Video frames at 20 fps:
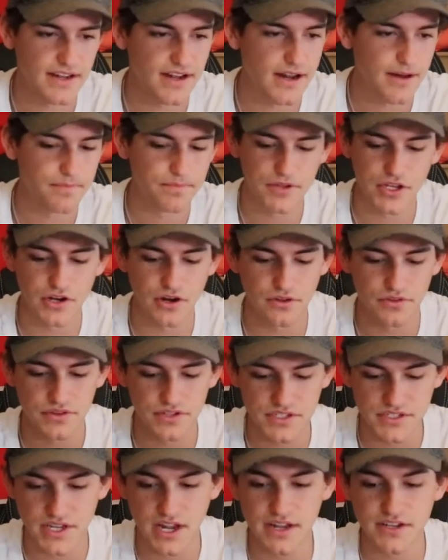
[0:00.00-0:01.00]

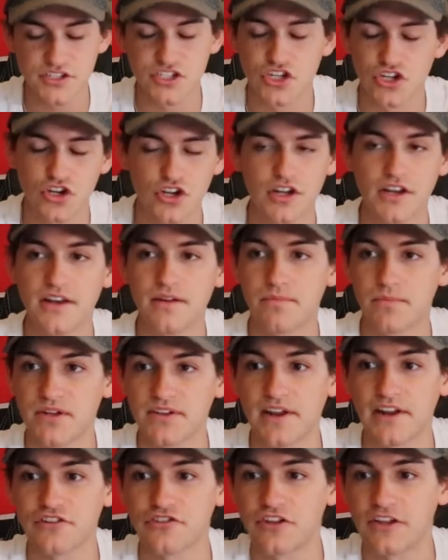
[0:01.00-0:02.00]
The Suns could
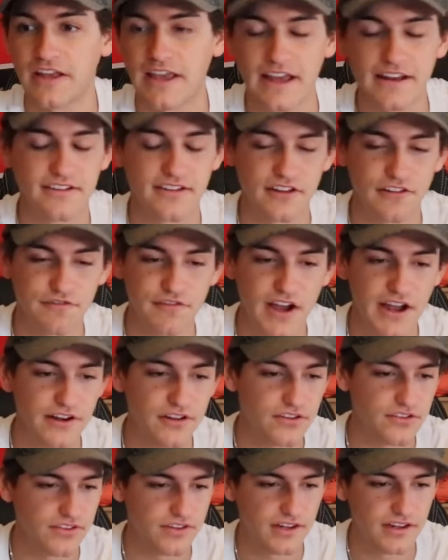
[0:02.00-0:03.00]
potentially head to the
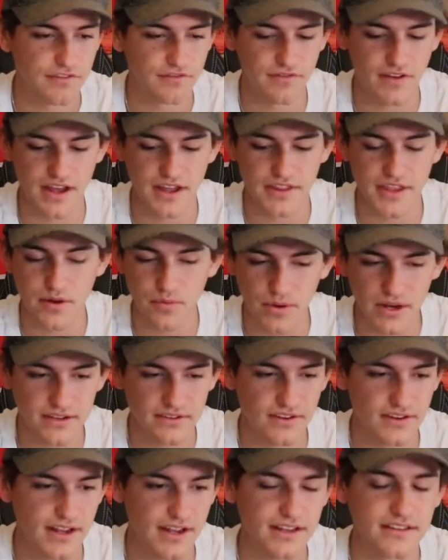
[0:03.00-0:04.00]
finals if they win
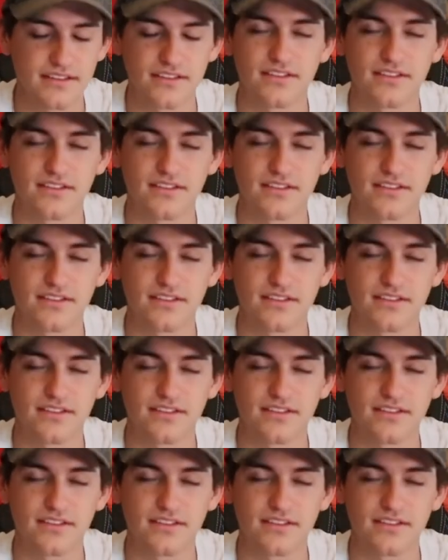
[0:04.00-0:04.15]
tonight.